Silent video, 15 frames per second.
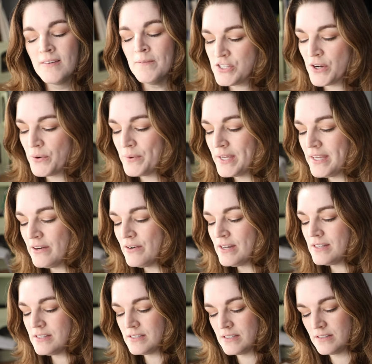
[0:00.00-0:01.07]
So here
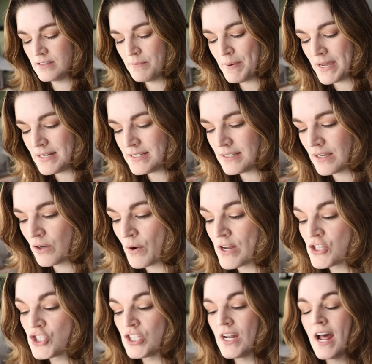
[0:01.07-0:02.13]
is the painting in
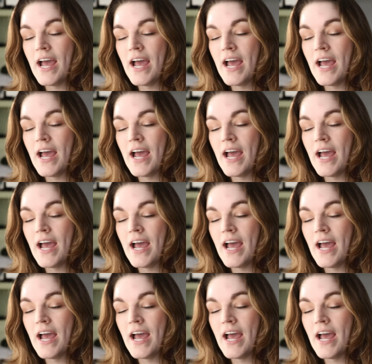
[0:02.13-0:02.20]
question.